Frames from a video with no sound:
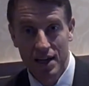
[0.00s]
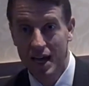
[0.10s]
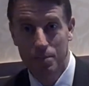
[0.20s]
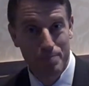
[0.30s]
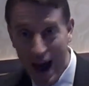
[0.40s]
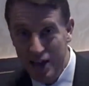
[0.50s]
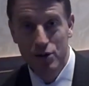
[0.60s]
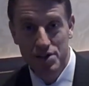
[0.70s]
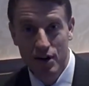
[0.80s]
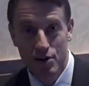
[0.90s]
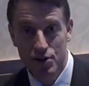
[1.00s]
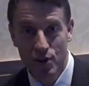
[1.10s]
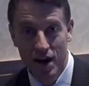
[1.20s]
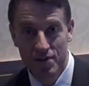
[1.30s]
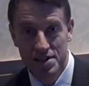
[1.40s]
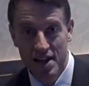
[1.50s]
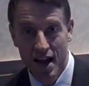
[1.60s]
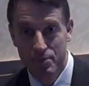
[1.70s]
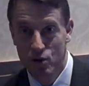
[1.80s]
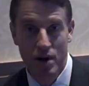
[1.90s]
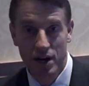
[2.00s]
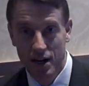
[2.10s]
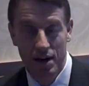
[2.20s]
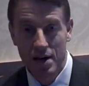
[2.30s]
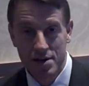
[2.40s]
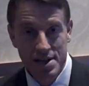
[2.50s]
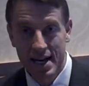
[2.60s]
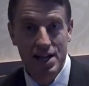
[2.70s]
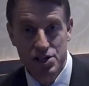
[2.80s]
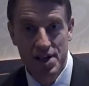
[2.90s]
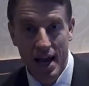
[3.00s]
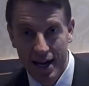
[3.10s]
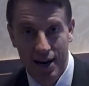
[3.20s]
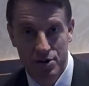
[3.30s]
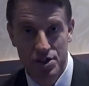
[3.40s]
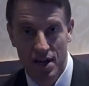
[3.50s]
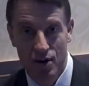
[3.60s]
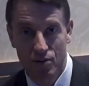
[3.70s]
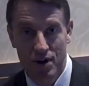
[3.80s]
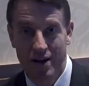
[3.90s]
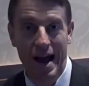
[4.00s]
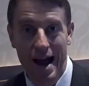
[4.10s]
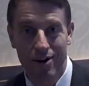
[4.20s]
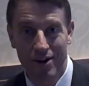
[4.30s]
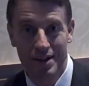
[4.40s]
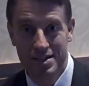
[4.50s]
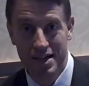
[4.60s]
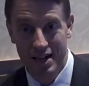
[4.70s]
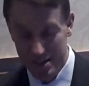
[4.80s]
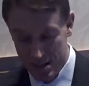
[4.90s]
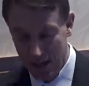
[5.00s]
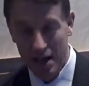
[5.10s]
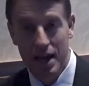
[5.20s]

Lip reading: You got to buy a new territory every time. You're running a teenage daycare center trying to hire all these kids.